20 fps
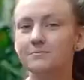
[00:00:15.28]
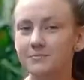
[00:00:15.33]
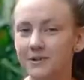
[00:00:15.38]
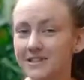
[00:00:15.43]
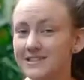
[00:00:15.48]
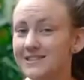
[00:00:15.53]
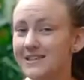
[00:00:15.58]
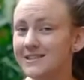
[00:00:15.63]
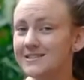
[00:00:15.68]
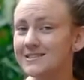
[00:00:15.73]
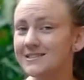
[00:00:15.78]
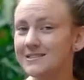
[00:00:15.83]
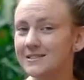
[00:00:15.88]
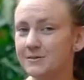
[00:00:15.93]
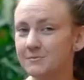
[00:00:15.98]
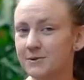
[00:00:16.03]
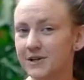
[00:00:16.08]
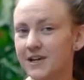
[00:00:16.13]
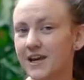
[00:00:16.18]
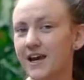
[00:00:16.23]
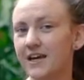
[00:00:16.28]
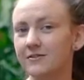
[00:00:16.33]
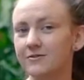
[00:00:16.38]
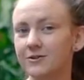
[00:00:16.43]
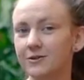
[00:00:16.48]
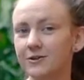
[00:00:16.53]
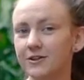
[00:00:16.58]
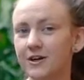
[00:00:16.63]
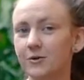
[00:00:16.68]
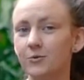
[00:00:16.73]
But since it's a
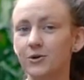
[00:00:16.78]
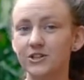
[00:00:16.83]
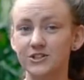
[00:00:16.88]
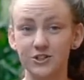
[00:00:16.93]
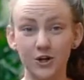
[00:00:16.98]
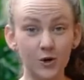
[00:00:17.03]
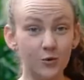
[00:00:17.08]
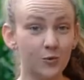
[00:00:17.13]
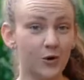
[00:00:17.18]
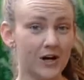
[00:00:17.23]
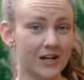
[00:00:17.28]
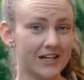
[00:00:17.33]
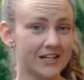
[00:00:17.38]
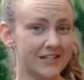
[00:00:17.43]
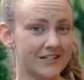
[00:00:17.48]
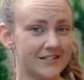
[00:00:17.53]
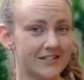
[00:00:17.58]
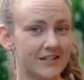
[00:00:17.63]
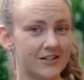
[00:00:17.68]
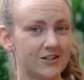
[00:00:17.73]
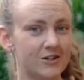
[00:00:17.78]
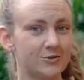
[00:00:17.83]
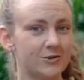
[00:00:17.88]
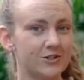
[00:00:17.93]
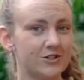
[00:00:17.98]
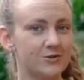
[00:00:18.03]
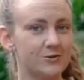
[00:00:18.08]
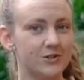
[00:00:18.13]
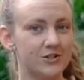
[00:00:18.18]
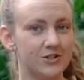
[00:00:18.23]
behavior that we don't want to continue
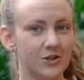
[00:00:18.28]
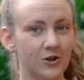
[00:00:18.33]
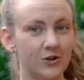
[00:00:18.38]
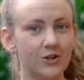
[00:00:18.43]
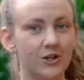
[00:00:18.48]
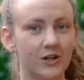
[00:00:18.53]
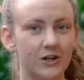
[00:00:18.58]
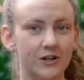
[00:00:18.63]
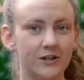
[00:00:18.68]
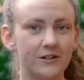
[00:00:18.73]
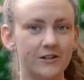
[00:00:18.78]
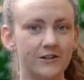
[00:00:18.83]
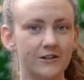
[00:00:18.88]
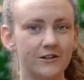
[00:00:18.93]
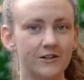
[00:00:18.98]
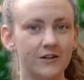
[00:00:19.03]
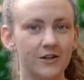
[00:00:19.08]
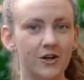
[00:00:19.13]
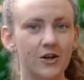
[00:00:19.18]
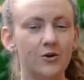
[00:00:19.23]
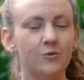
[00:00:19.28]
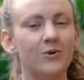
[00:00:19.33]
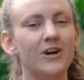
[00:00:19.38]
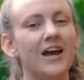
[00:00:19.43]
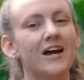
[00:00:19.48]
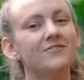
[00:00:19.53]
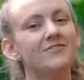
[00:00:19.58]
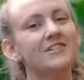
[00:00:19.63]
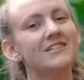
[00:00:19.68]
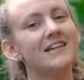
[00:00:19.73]
into adulthood, we
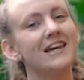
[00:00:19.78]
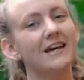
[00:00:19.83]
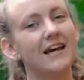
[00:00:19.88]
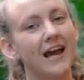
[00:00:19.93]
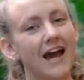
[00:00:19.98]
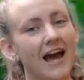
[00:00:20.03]
have to take